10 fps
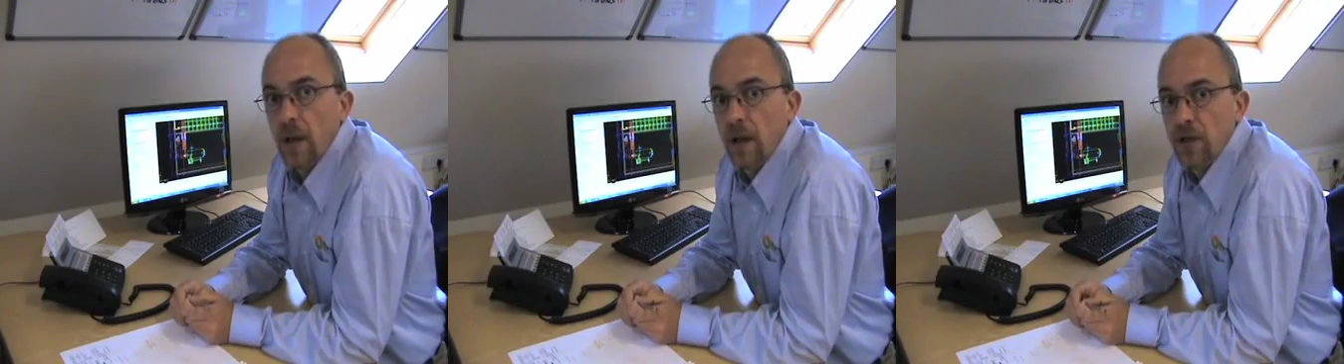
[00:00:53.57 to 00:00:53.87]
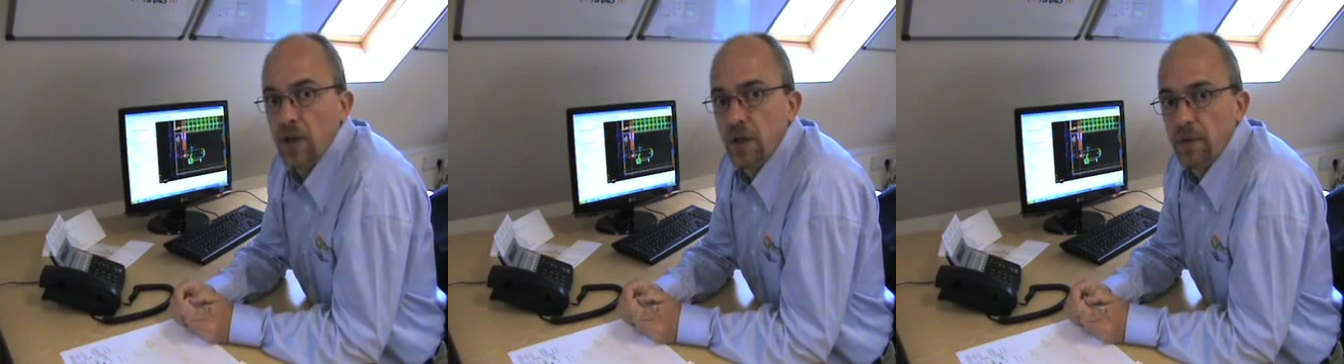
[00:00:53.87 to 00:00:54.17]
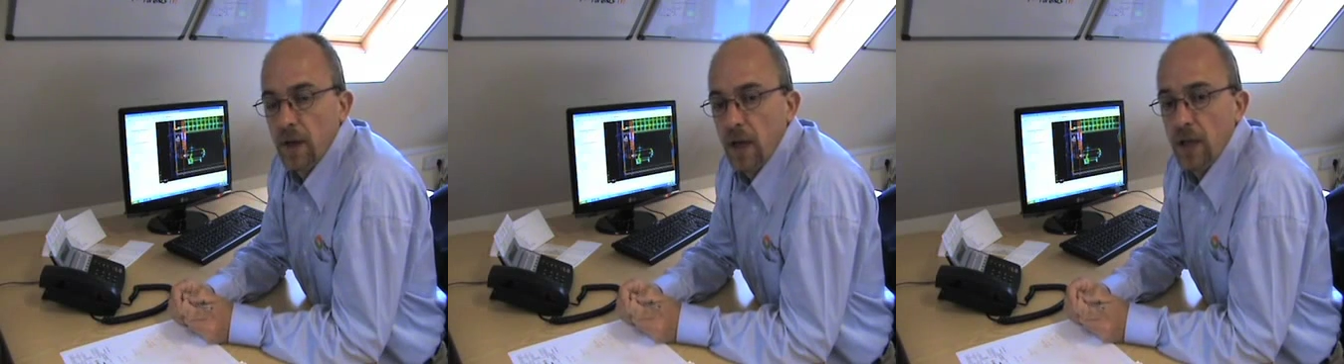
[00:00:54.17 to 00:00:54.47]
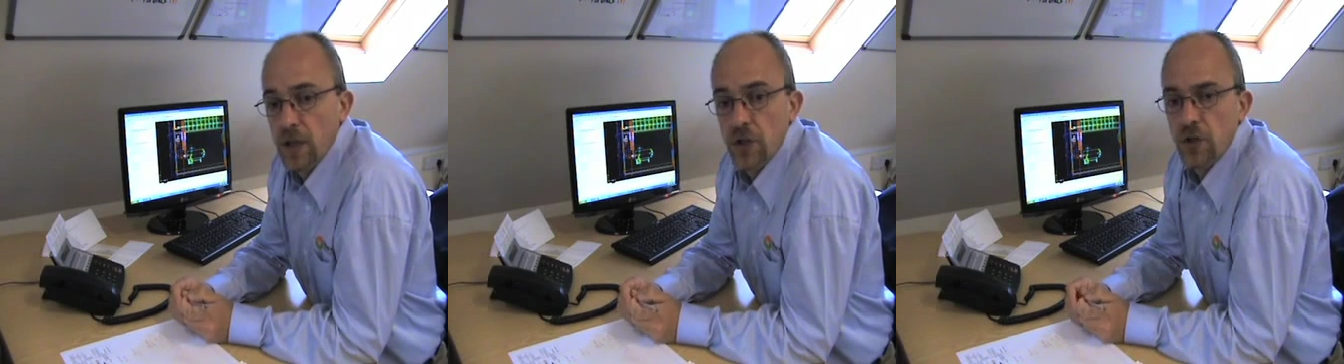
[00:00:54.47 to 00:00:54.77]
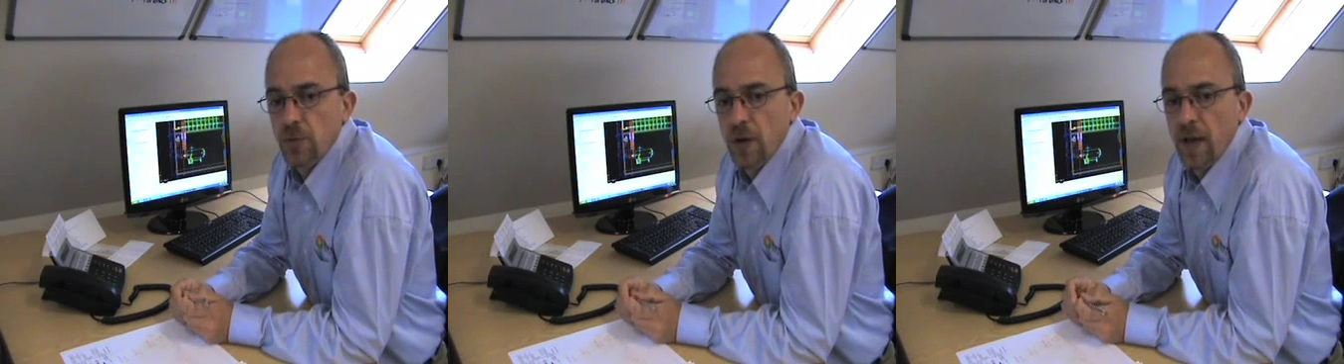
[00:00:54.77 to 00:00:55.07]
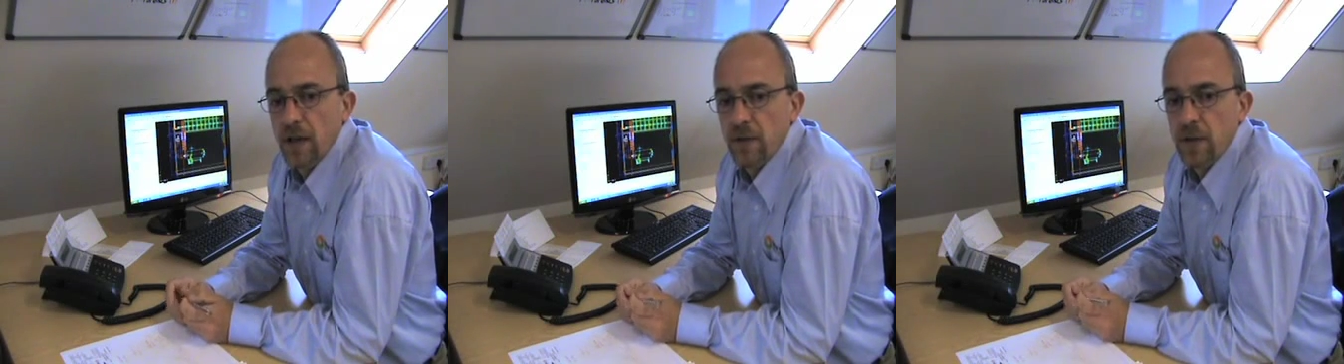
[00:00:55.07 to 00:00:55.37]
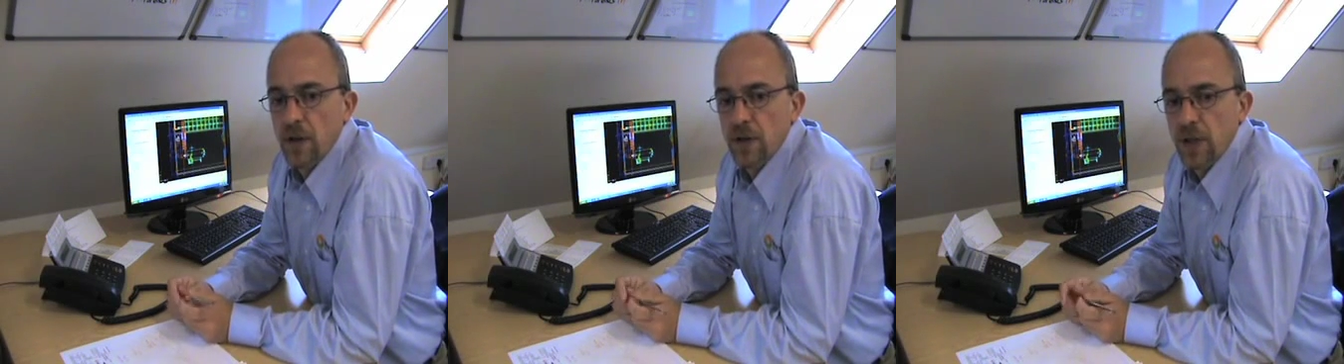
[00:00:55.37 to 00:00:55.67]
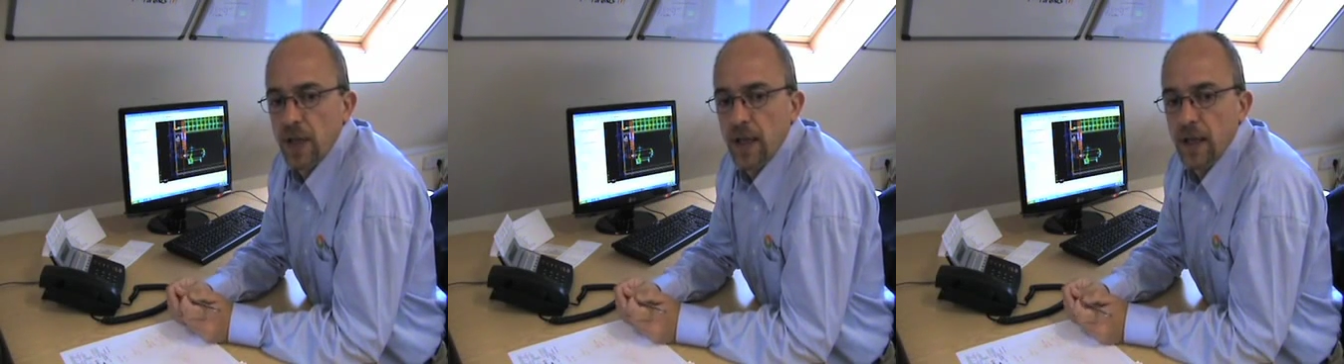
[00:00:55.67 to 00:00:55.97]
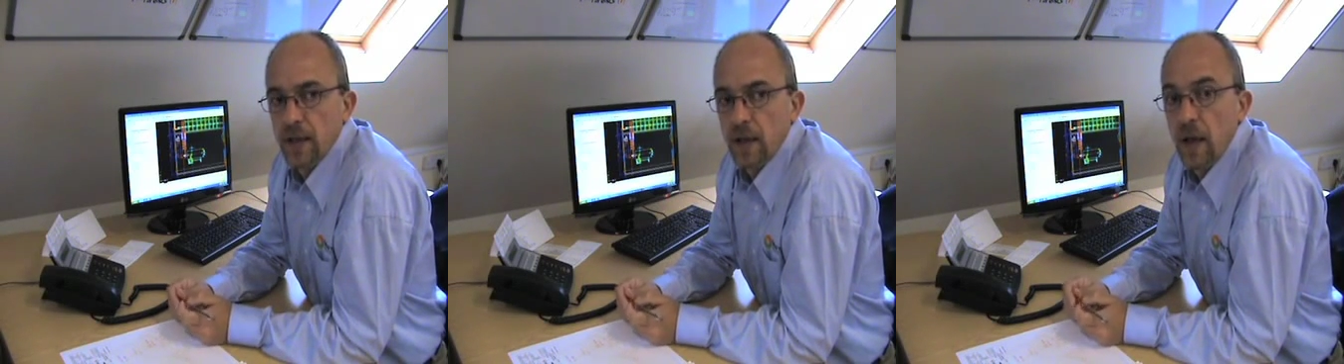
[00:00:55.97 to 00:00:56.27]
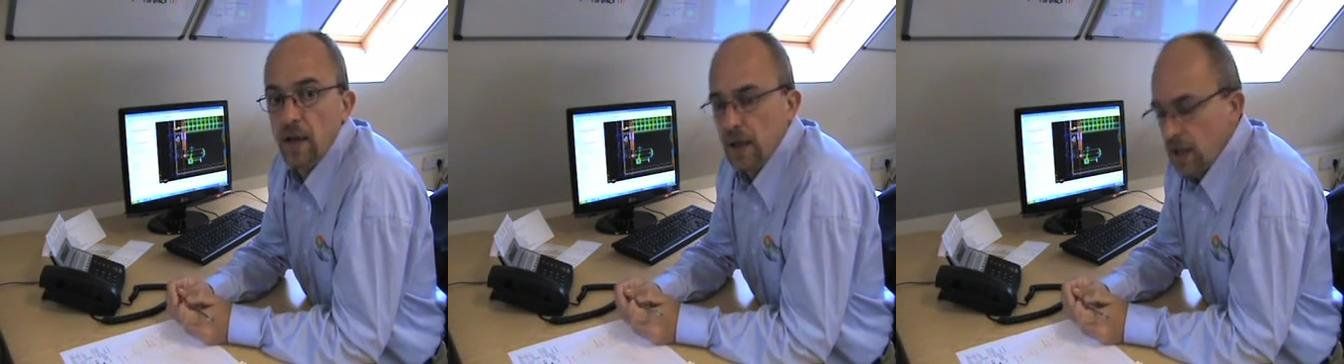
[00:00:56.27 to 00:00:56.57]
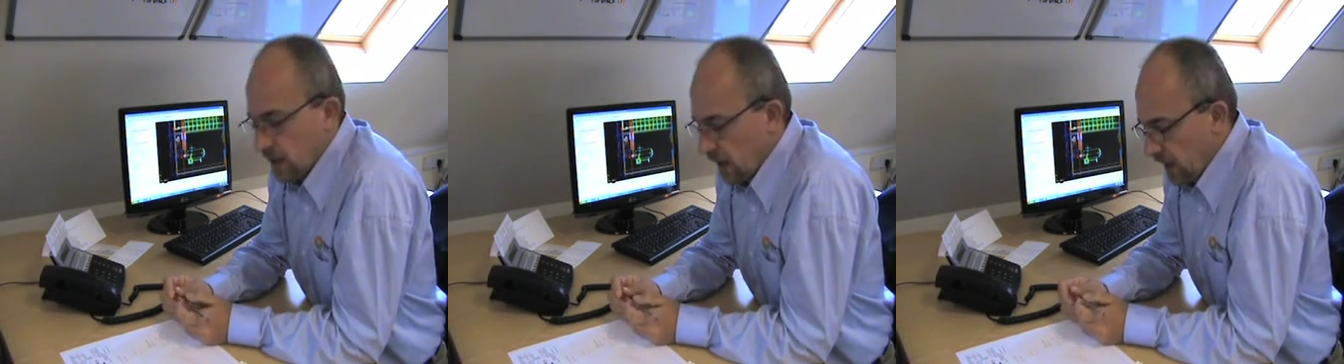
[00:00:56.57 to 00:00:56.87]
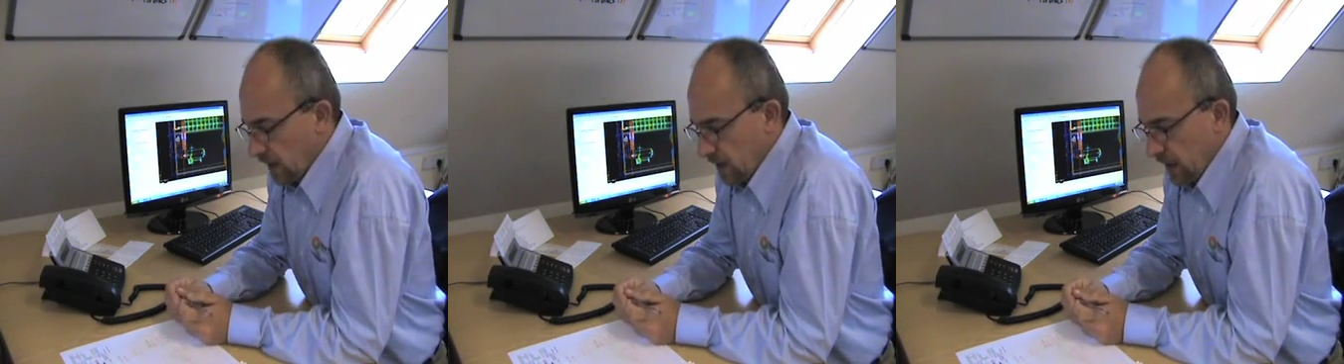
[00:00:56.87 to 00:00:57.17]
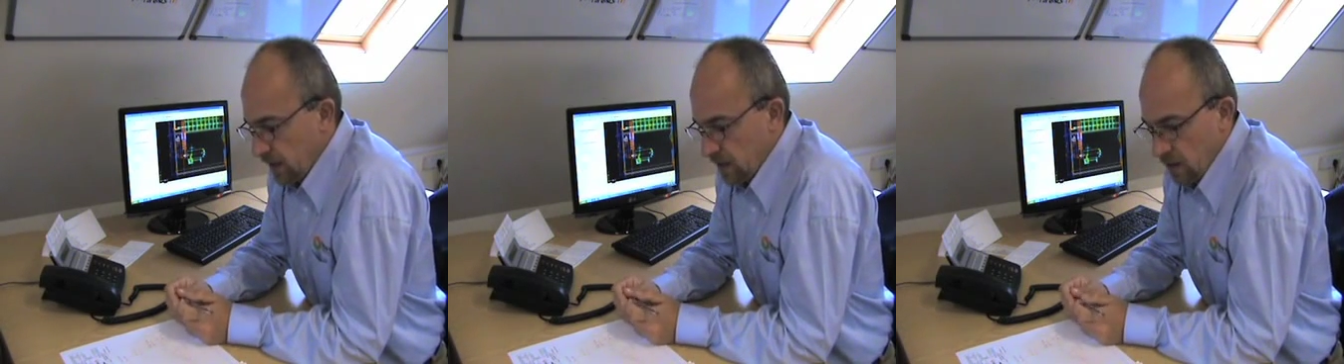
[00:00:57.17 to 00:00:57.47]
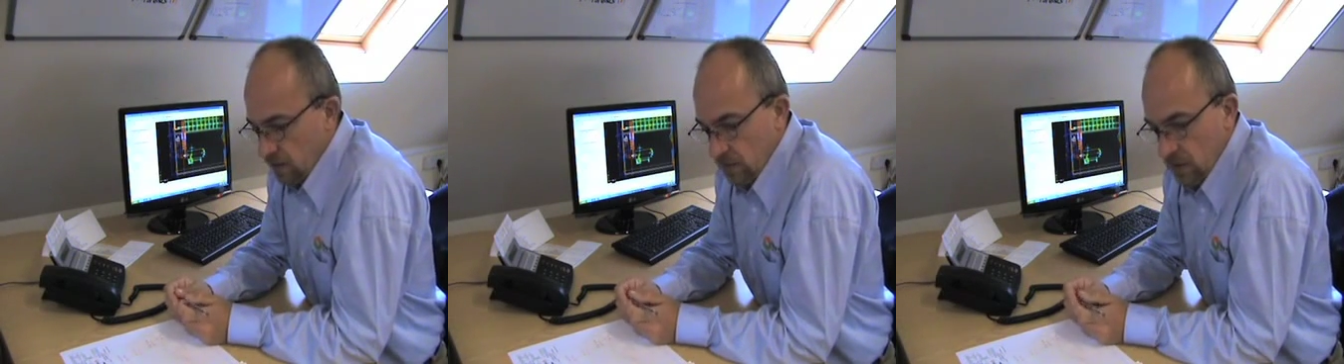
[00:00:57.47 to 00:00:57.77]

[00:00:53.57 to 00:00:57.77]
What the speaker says: Energy Innovations were advertising in the East Anglian Daily Times.